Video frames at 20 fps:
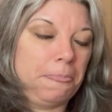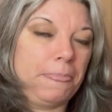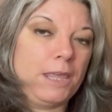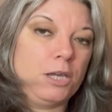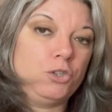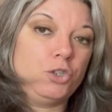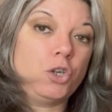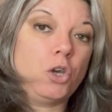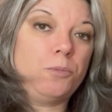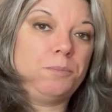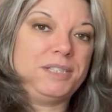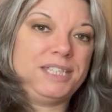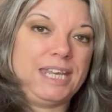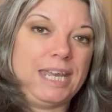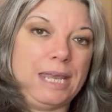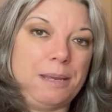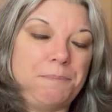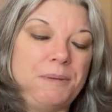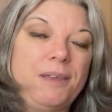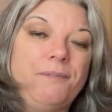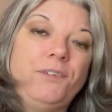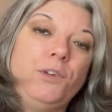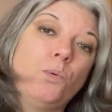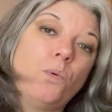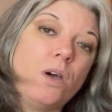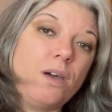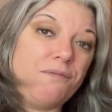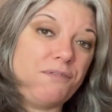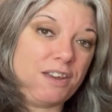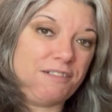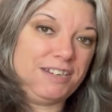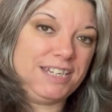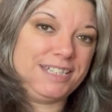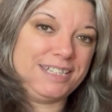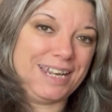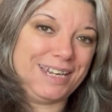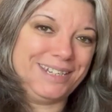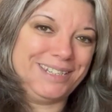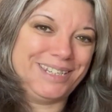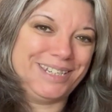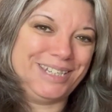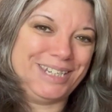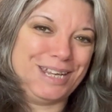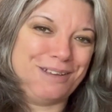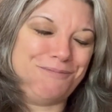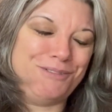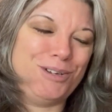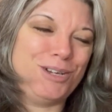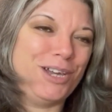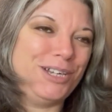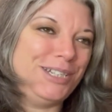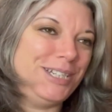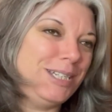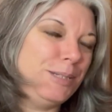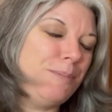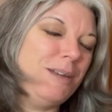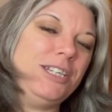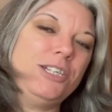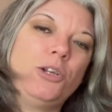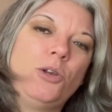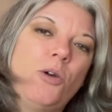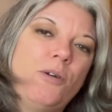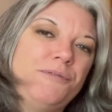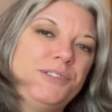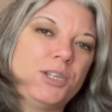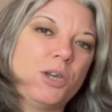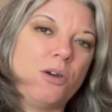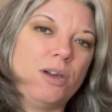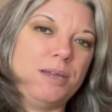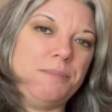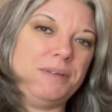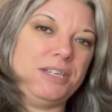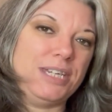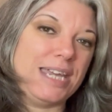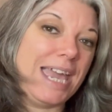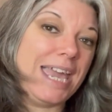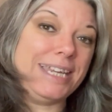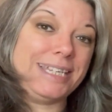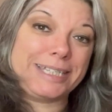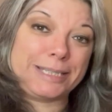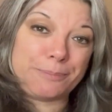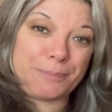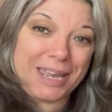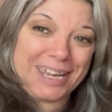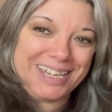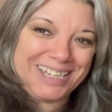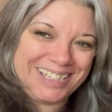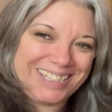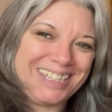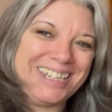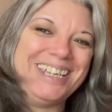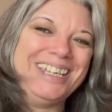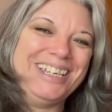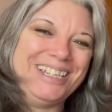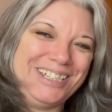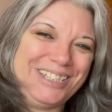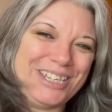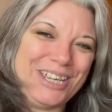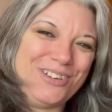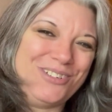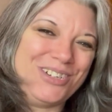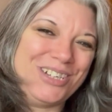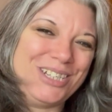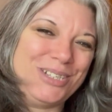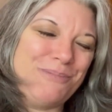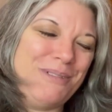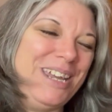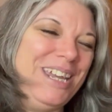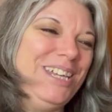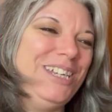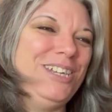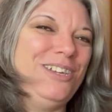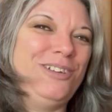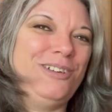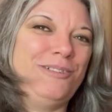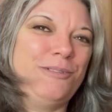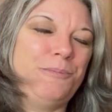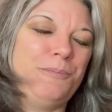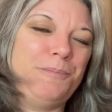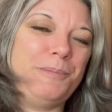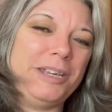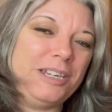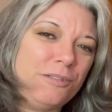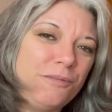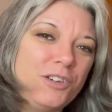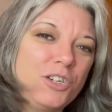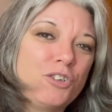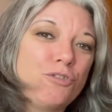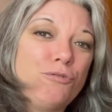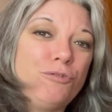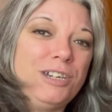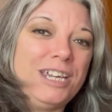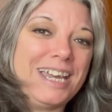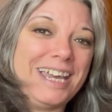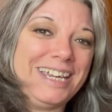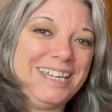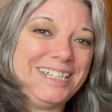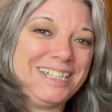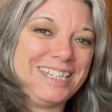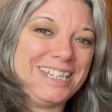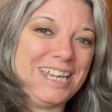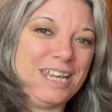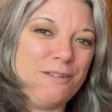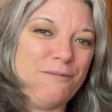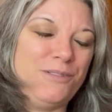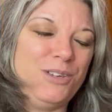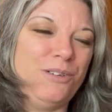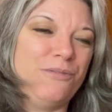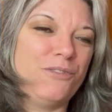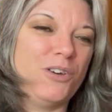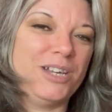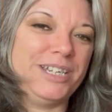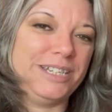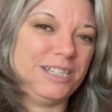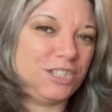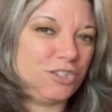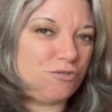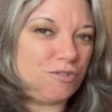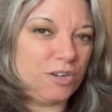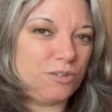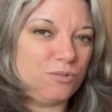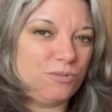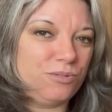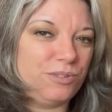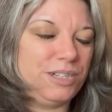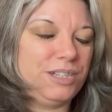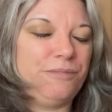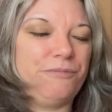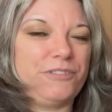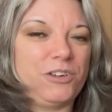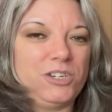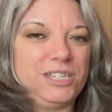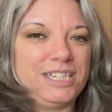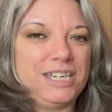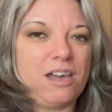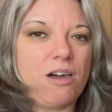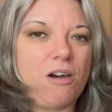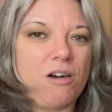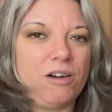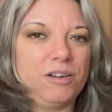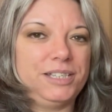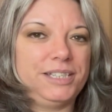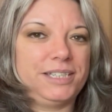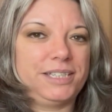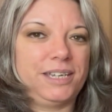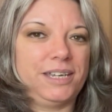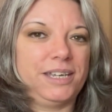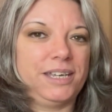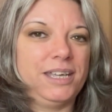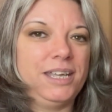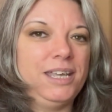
Top tip, if you are very sensitive, you like to spend a lot of time in your headspace, so to speak, you're a bit of a creative, you find it hard to